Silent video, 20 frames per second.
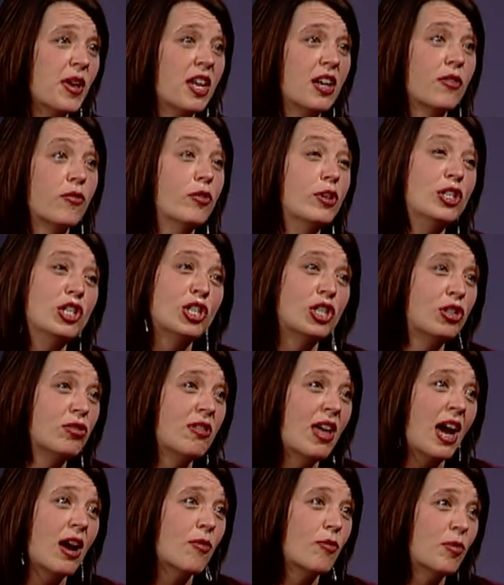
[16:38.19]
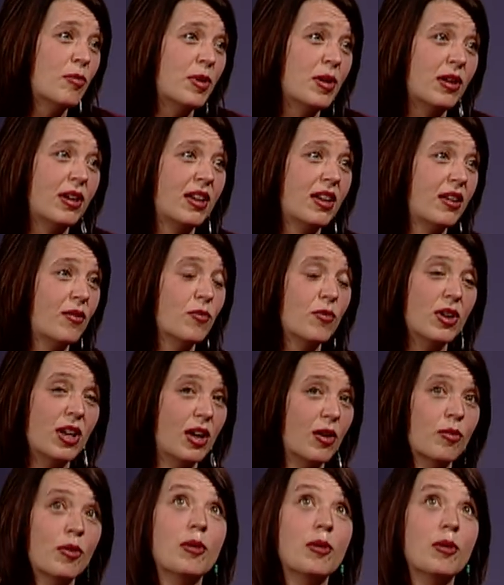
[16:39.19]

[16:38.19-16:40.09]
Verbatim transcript: And if we just do that, we'll be, it